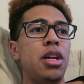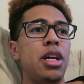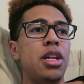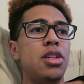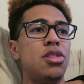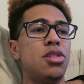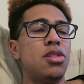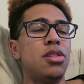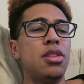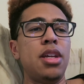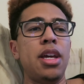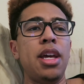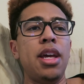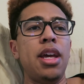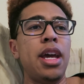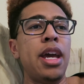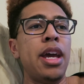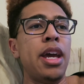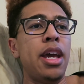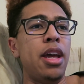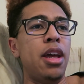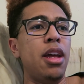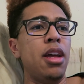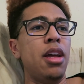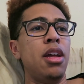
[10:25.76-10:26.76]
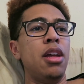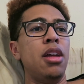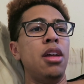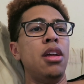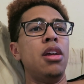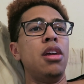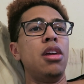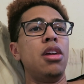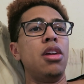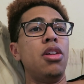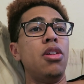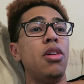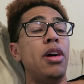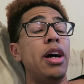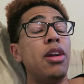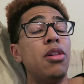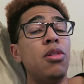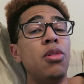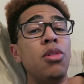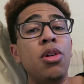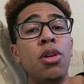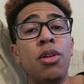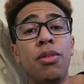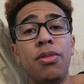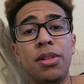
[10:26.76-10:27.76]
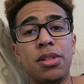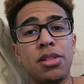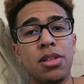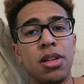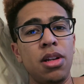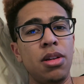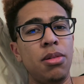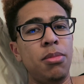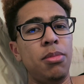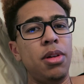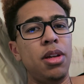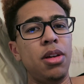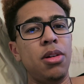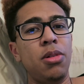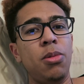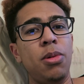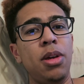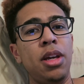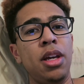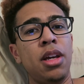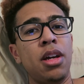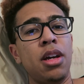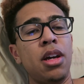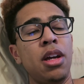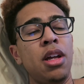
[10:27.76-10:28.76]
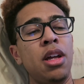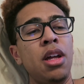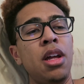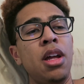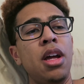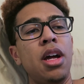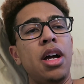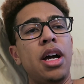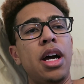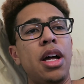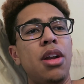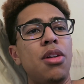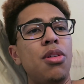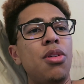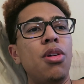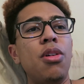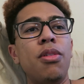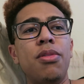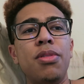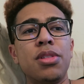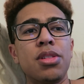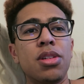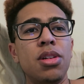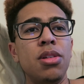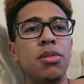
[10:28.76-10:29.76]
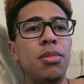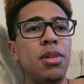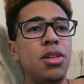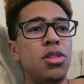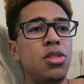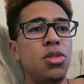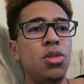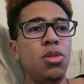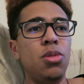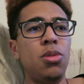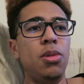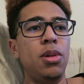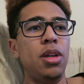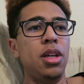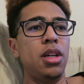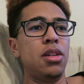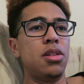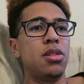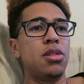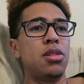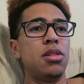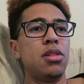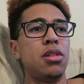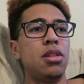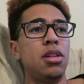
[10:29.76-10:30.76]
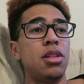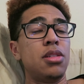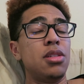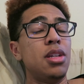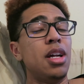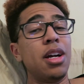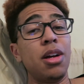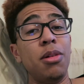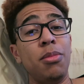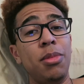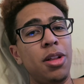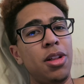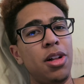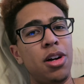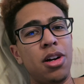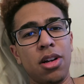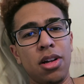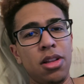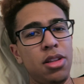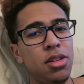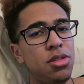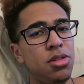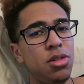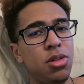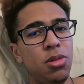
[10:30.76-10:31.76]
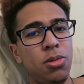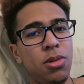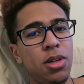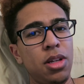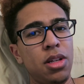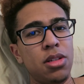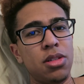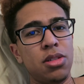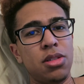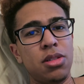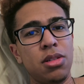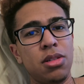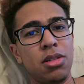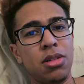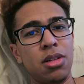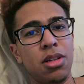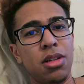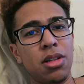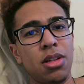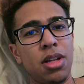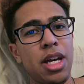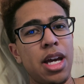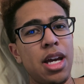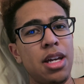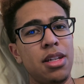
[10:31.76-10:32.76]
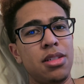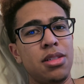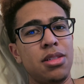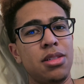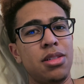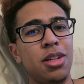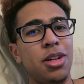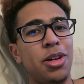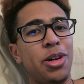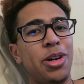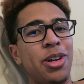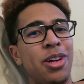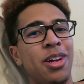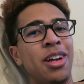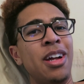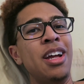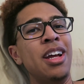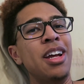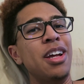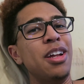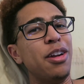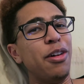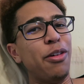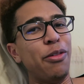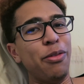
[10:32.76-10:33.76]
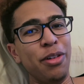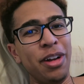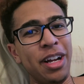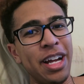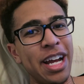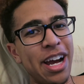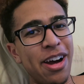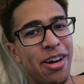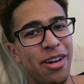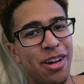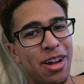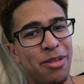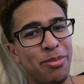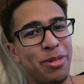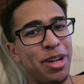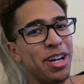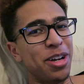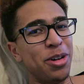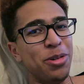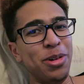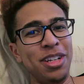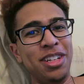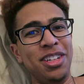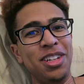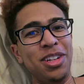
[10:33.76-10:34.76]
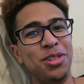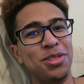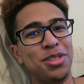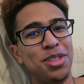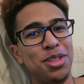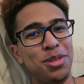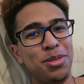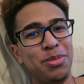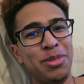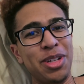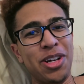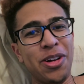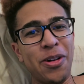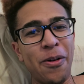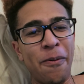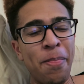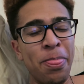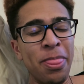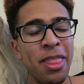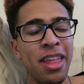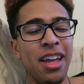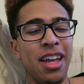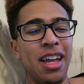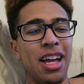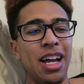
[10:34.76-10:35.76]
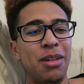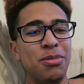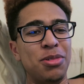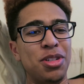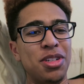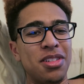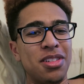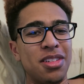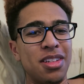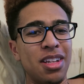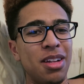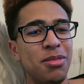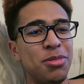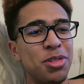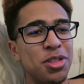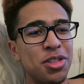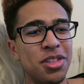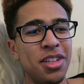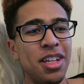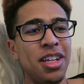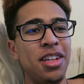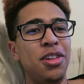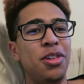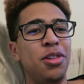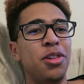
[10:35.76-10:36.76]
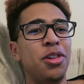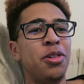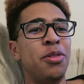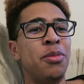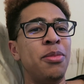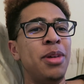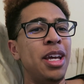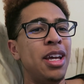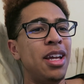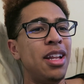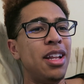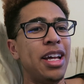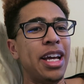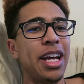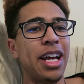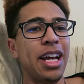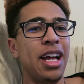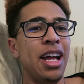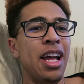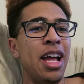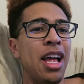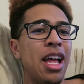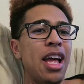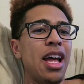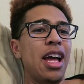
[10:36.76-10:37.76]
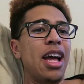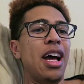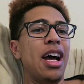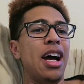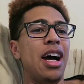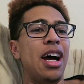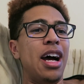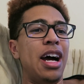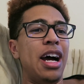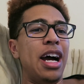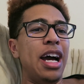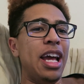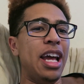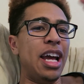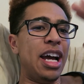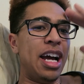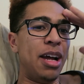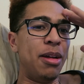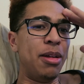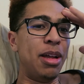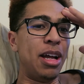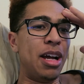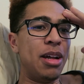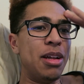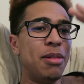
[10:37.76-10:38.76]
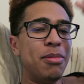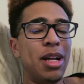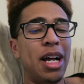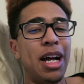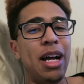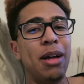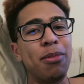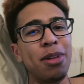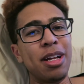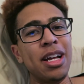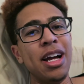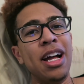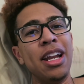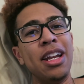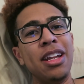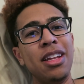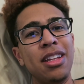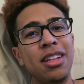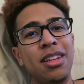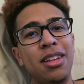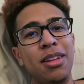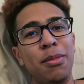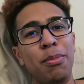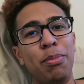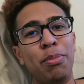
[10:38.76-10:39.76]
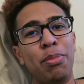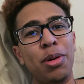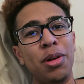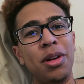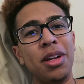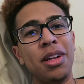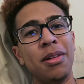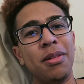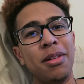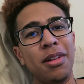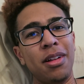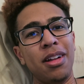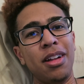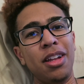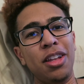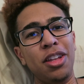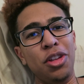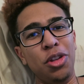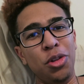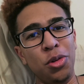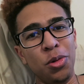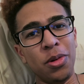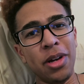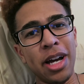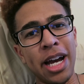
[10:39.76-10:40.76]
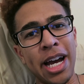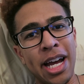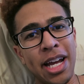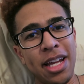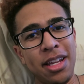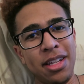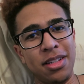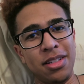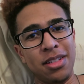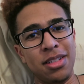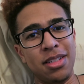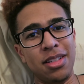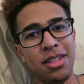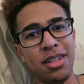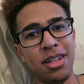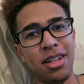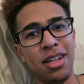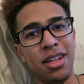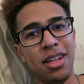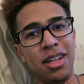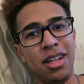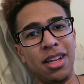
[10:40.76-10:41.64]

I just say, hey, you know, I don't know if it's going to be a week. I don't know if it's going to be 2 weeks. It's not going to be longer than 2 weeks, guys. So don't freak out. I'm not quitting YouTube. No, I'm just letting you know, man. Like I'm kind of putting you guys